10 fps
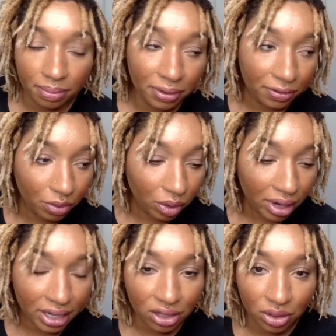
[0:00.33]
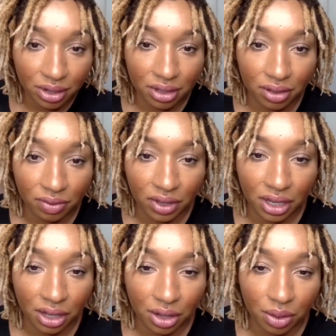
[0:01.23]
Before I start the
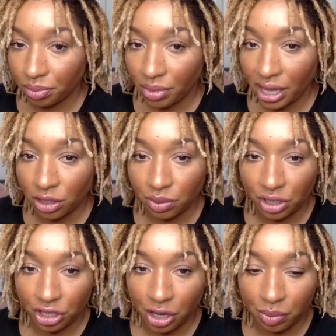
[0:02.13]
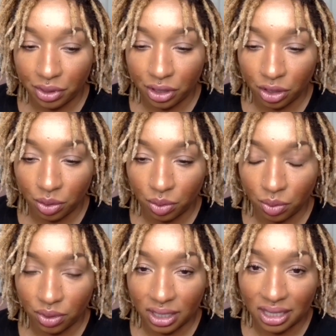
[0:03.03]
video, I just want to share with
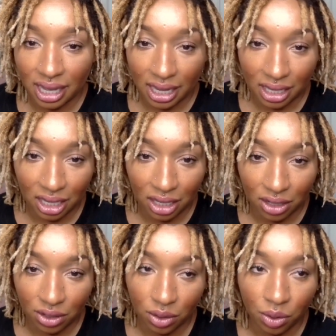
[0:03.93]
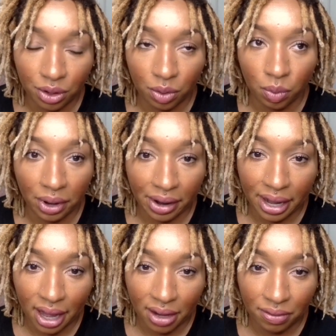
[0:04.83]
you the technique or where I
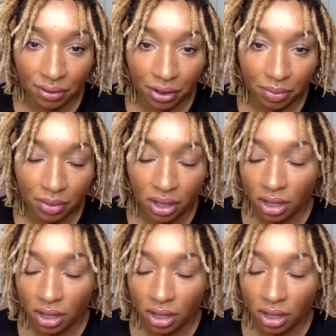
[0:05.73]
got it from.